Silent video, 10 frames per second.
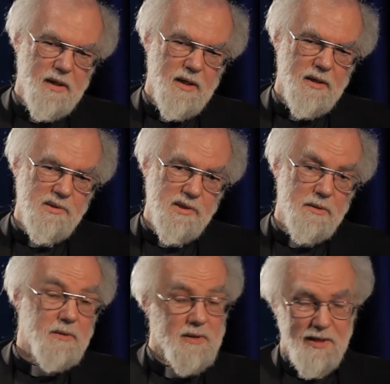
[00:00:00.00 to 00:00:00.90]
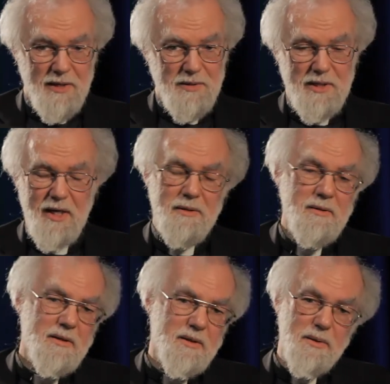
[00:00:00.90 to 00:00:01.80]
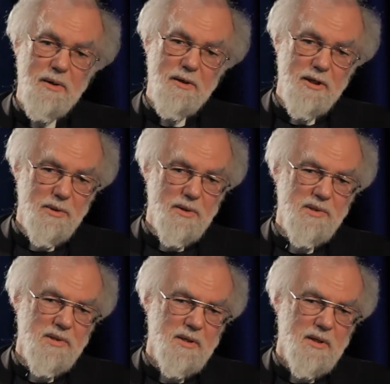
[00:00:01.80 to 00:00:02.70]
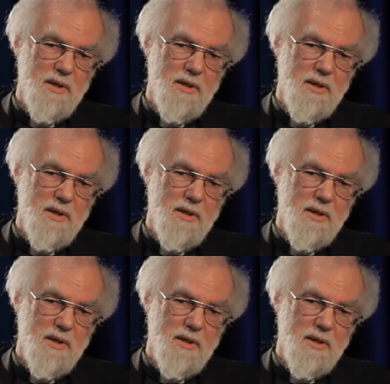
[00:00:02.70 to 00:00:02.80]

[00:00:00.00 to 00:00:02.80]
And so, again and again, in the Narnia books,